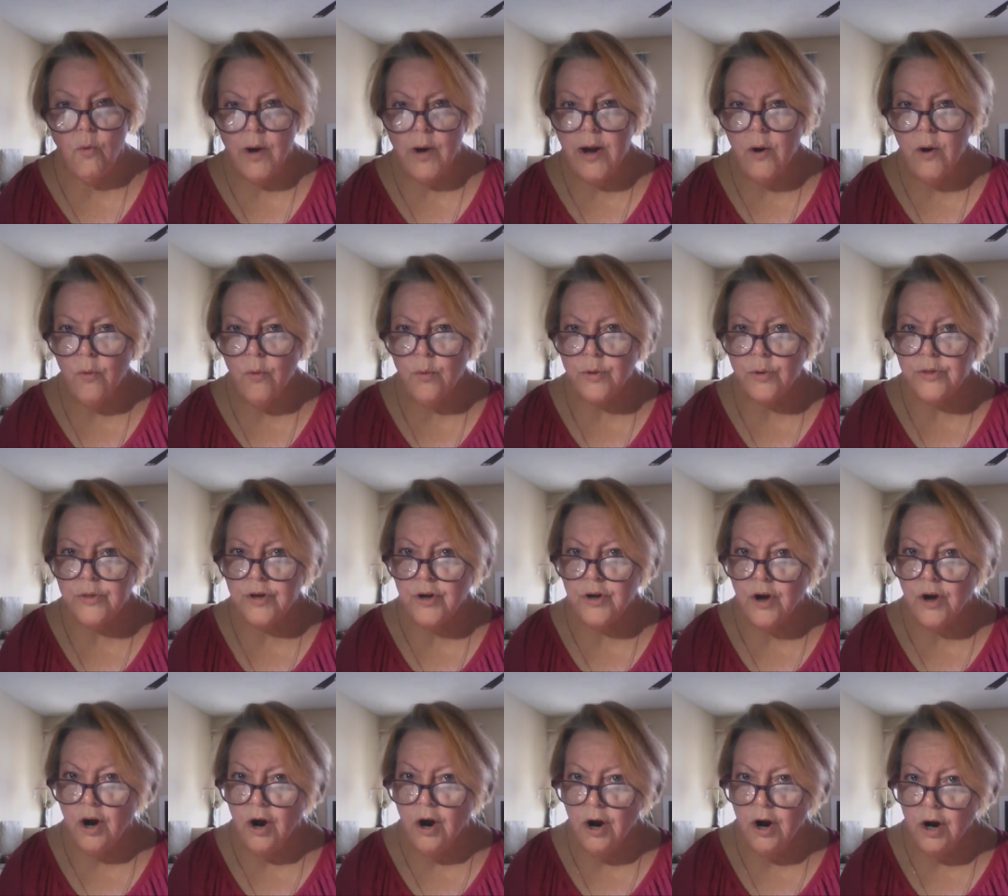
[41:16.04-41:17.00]
Where were the
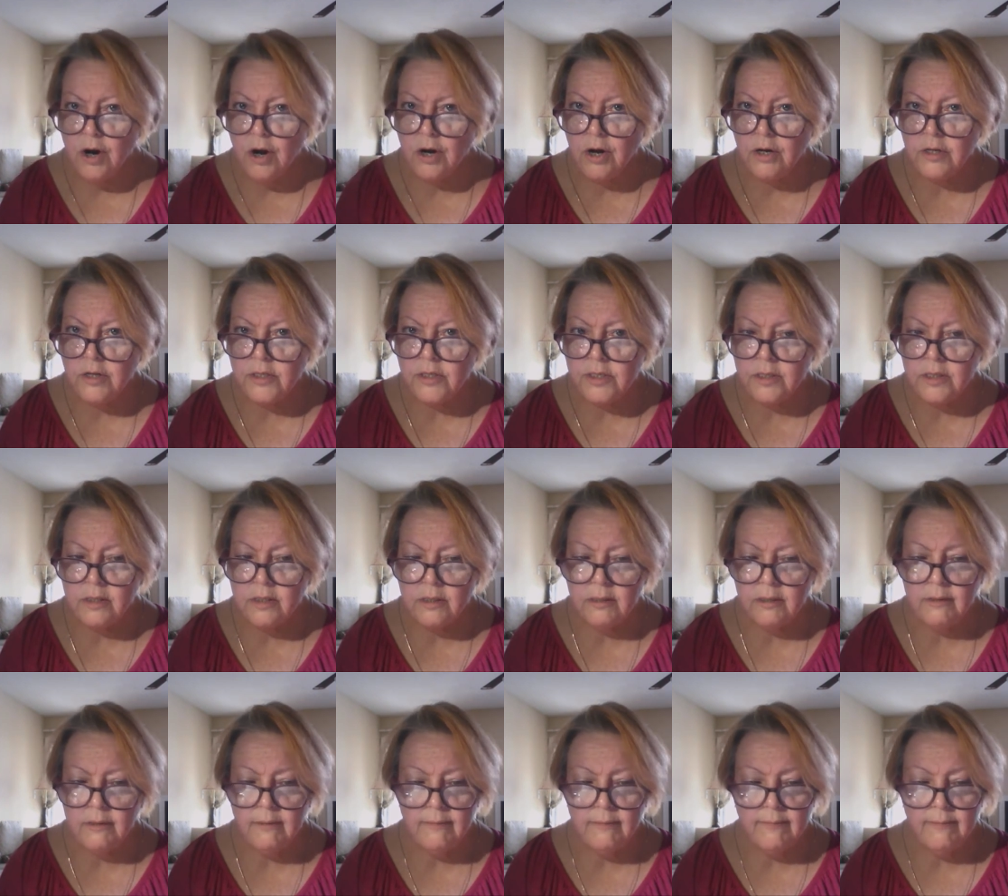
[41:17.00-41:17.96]
guards?
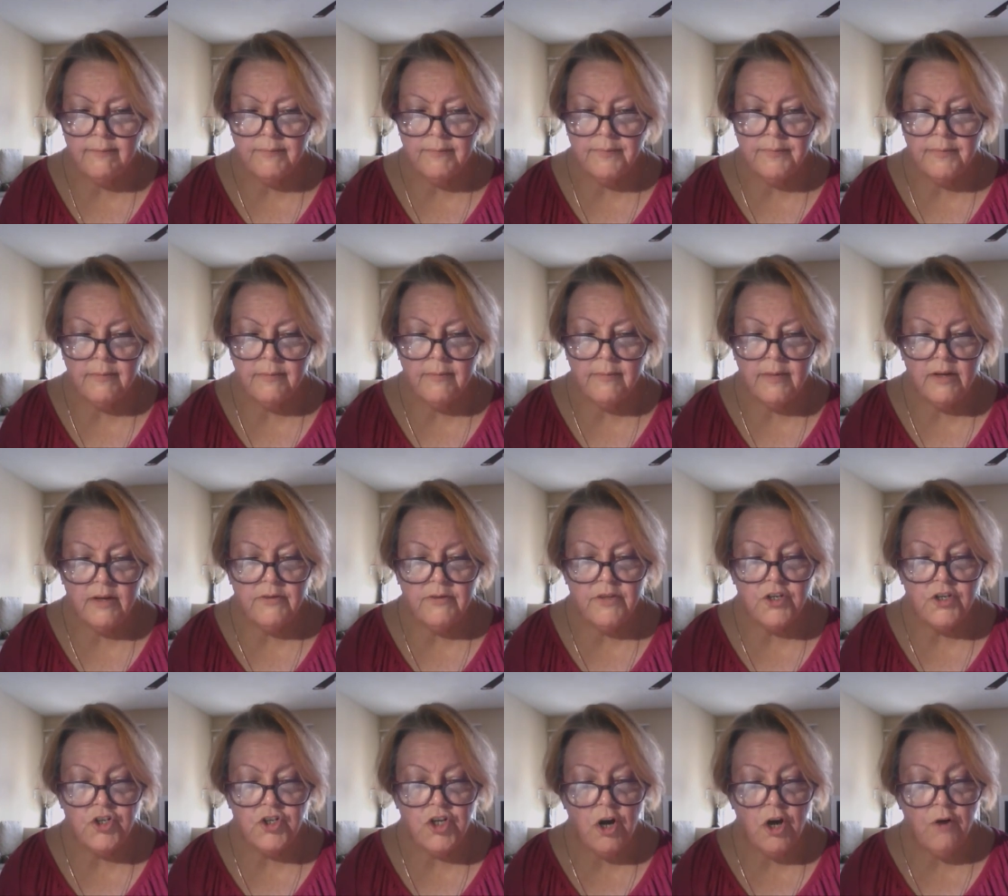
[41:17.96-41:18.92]

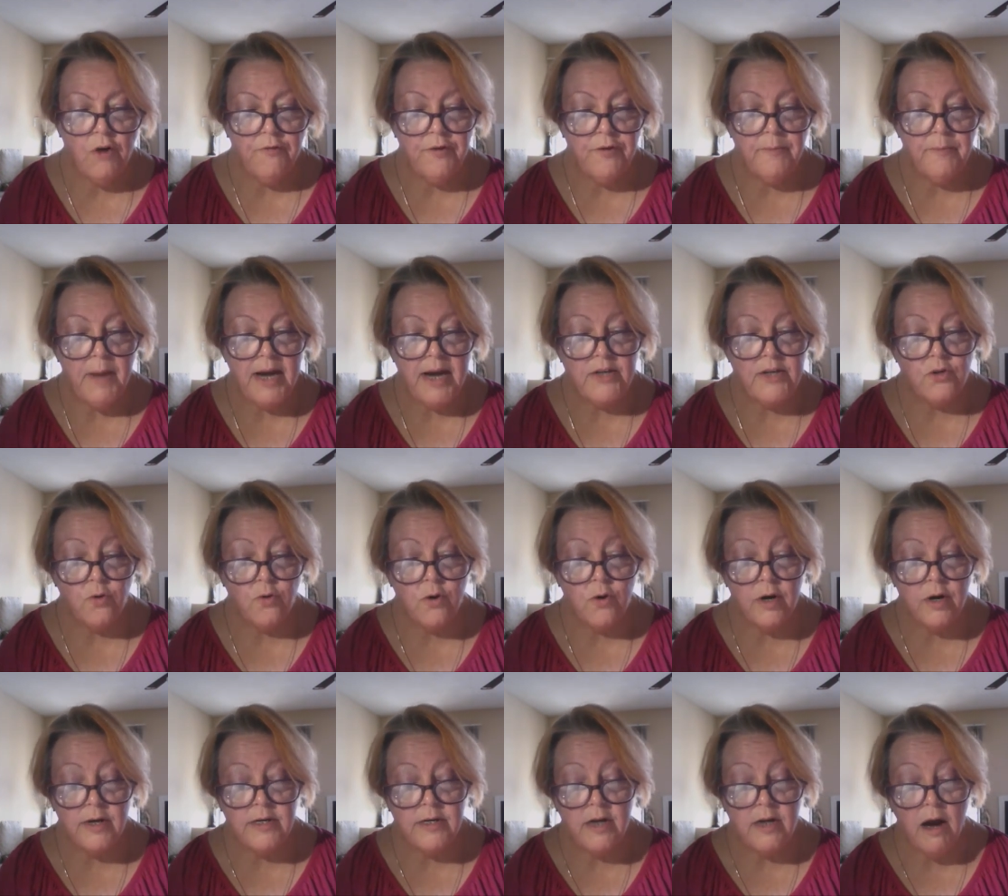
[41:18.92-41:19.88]
The shelf in my
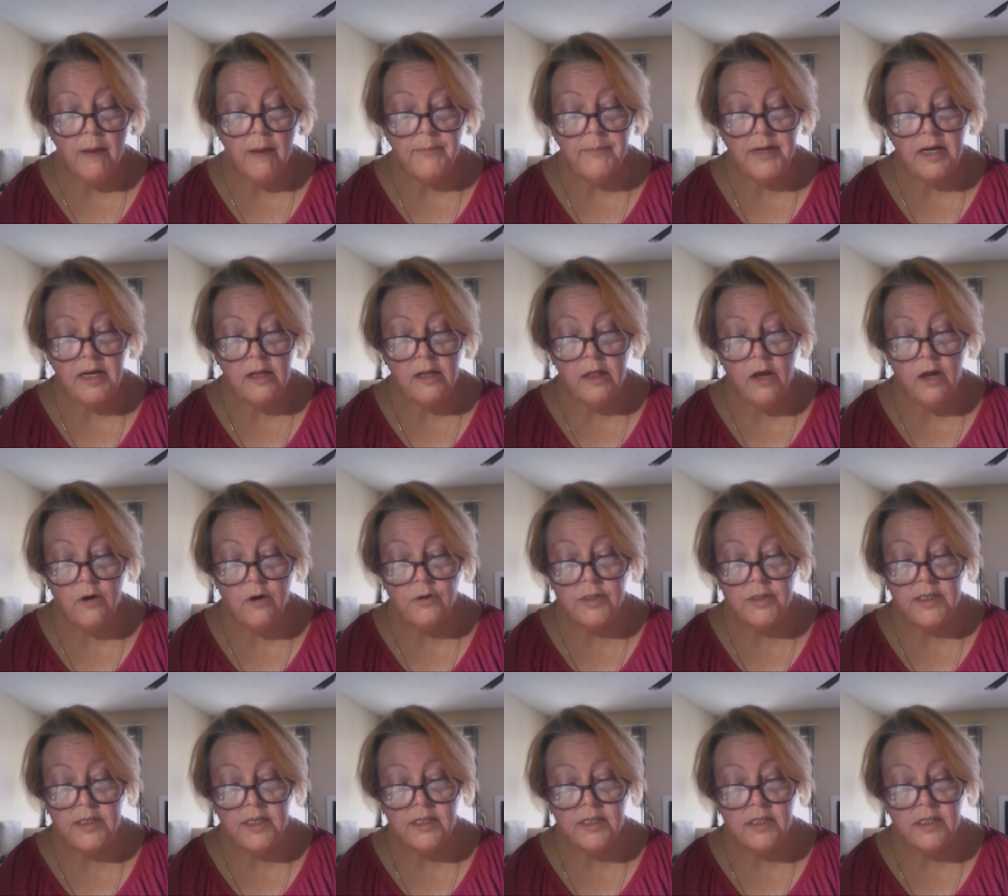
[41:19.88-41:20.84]
door had not been
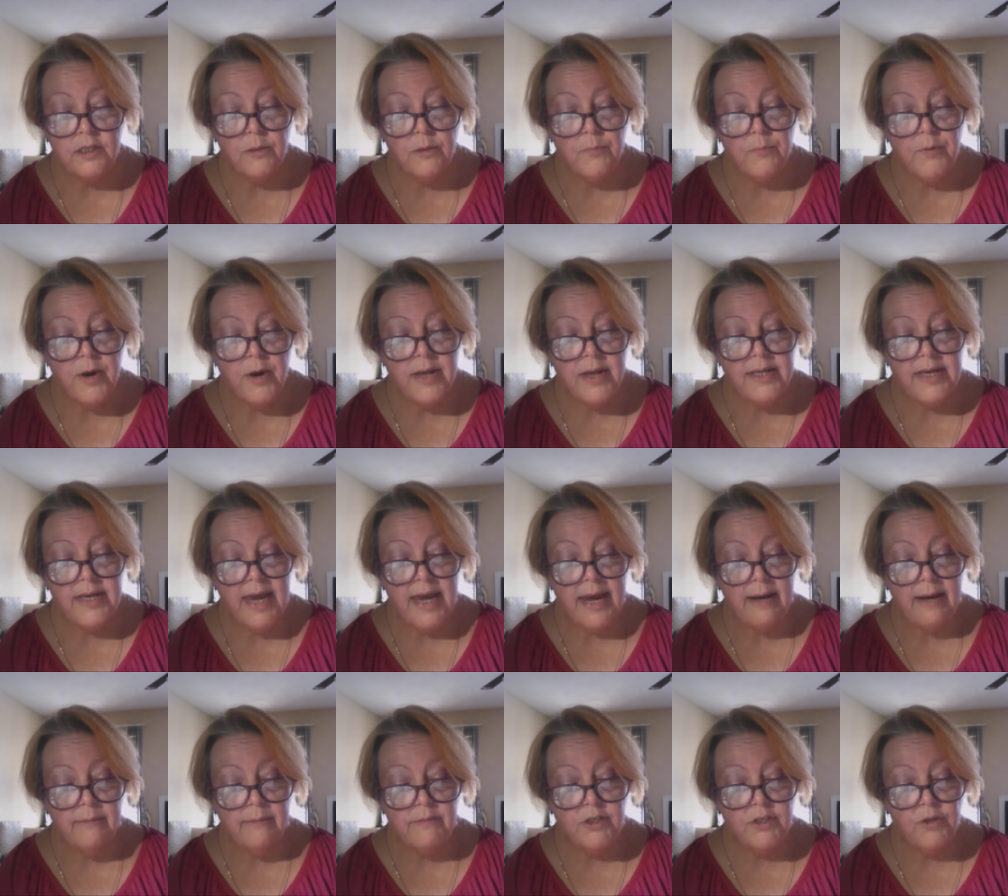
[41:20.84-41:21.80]
closed since the bread
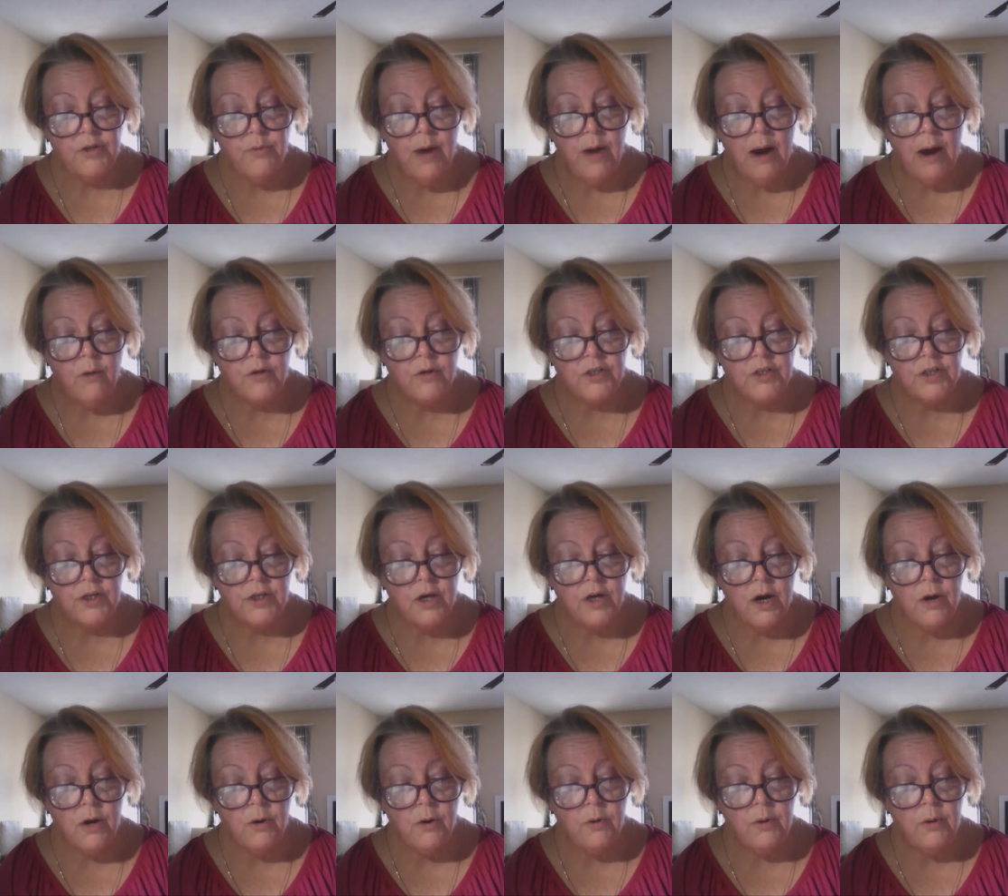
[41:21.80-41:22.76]
came two hours
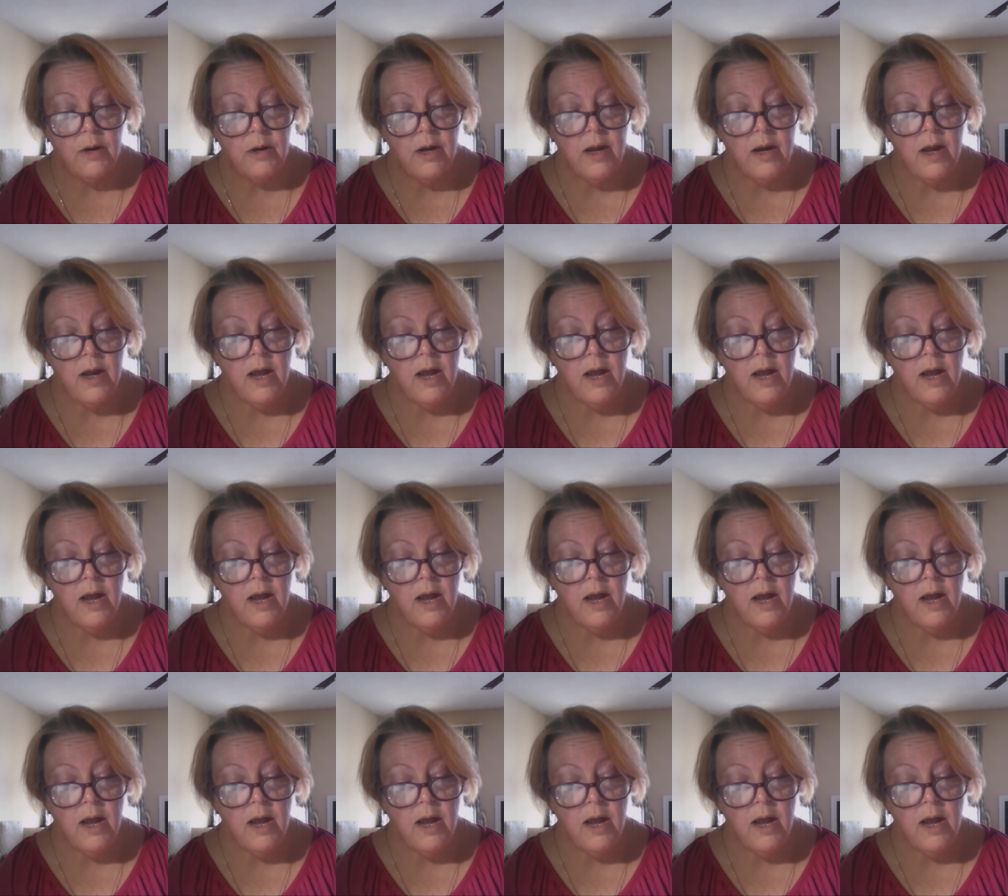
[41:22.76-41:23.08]
ago.